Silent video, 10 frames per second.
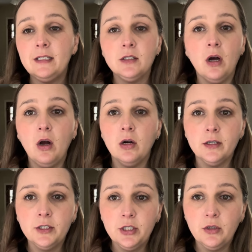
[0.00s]
It's not
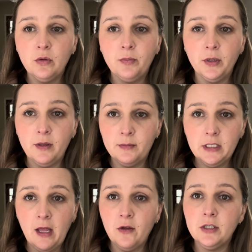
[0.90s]
hard to put them
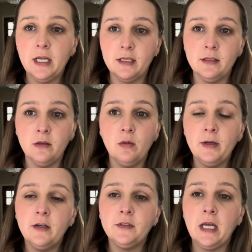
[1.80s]
together. It takes a little
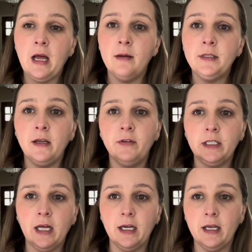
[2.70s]
bit of time. David
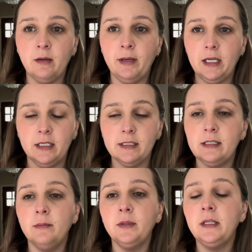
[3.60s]
and I kind of make an
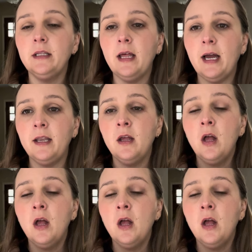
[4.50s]
assembly line.